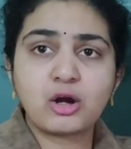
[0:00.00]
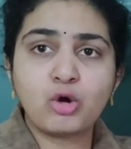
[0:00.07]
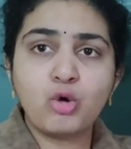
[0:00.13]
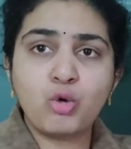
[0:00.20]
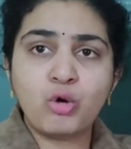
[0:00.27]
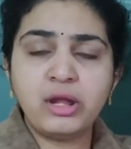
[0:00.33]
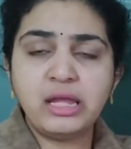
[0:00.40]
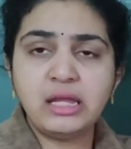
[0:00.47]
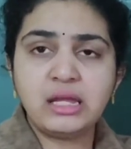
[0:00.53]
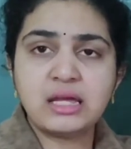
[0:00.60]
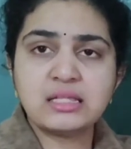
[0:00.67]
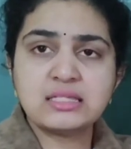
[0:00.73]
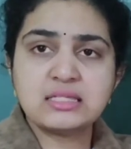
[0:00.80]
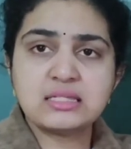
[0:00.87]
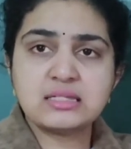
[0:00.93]
are going
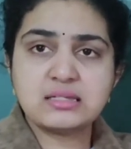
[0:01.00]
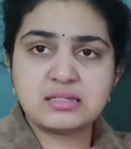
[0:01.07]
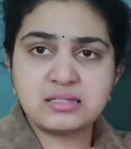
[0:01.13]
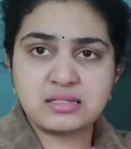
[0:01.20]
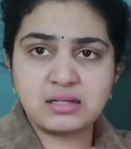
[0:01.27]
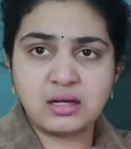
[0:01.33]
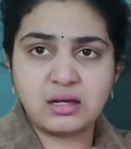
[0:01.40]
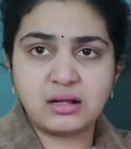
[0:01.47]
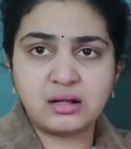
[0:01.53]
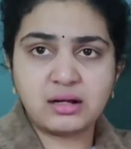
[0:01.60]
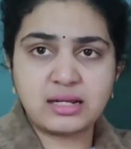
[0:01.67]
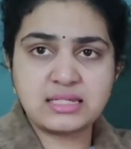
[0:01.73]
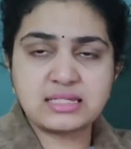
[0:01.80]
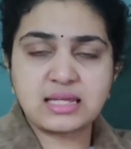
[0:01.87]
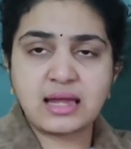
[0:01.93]
and
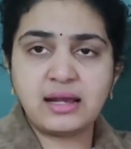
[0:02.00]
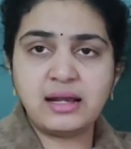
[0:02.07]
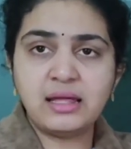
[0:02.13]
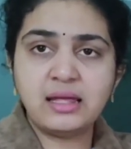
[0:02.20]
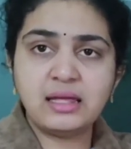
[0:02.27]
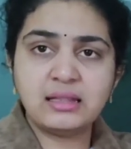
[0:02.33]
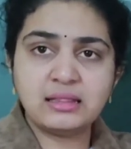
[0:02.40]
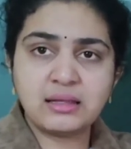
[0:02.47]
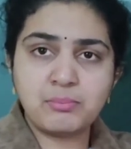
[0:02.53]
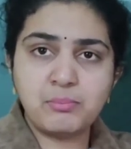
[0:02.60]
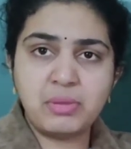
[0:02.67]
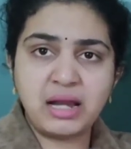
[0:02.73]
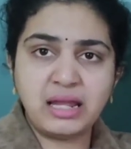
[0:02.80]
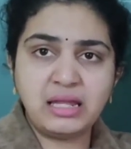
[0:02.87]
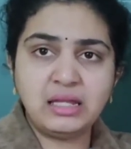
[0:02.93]
residing in the
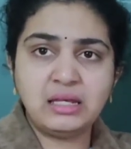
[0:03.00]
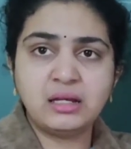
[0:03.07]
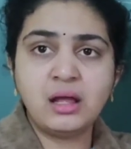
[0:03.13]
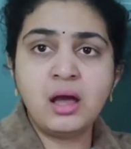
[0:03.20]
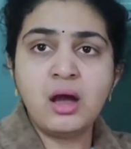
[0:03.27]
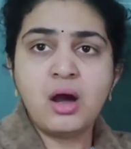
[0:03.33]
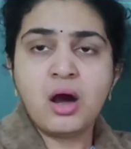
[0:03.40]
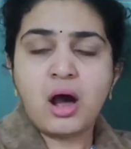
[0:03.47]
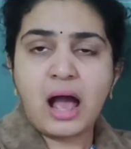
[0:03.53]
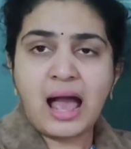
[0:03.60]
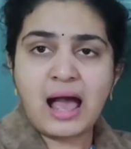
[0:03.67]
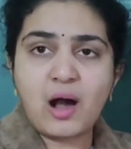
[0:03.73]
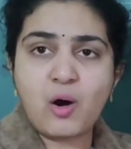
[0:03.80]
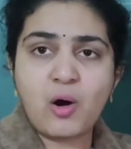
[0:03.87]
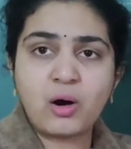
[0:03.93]
brain,
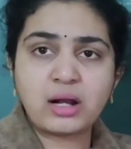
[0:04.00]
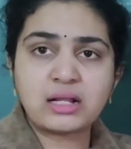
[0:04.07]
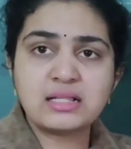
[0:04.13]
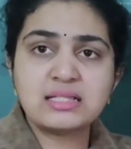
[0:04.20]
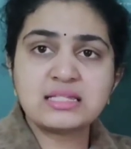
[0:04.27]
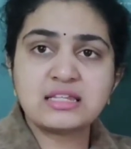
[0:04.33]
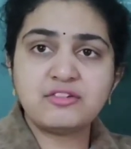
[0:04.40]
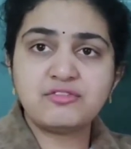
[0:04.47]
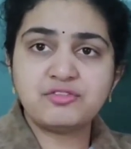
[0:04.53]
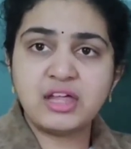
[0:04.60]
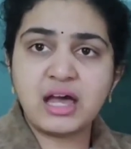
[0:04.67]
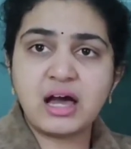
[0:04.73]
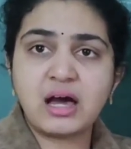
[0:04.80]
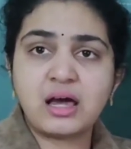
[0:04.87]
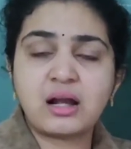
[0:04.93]
or else if
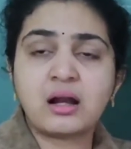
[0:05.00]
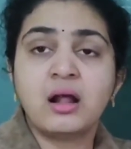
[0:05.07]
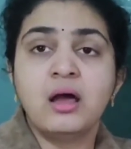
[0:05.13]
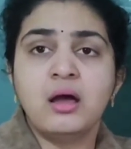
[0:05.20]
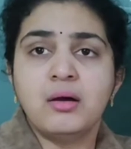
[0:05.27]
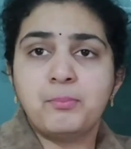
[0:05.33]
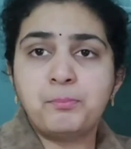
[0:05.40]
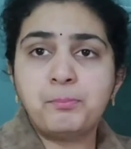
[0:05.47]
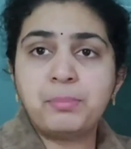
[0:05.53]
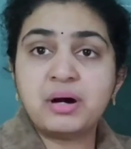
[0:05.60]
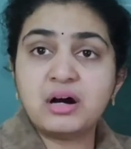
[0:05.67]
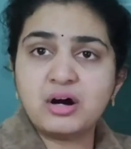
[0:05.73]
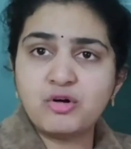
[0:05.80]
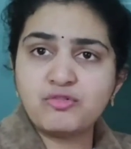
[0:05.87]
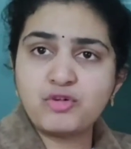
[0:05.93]
they are
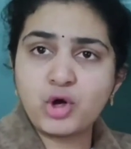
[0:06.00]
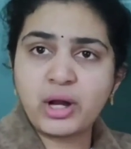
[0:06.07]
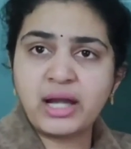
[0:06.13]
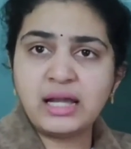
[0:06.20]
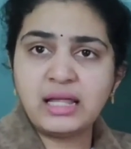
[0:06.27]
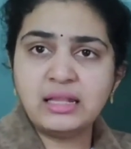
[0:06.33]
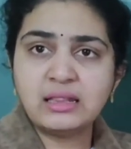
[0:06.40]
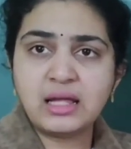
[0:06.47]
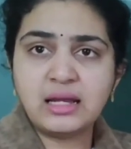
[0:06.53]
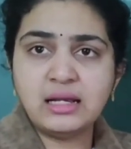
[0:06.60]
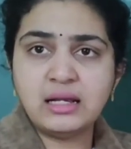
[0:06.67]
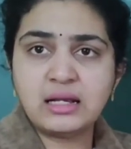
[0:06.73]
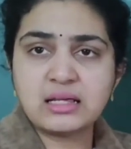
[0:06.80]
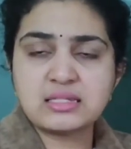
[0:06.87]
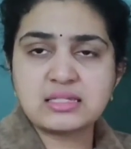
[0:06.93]
perforating the
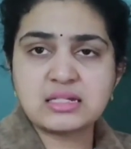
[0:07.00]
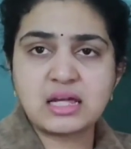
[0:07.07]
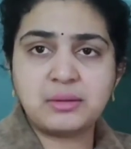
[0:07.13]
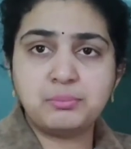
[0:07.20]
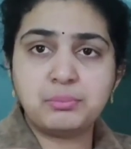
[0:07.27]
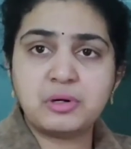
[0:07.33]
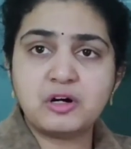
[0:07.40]
intestine.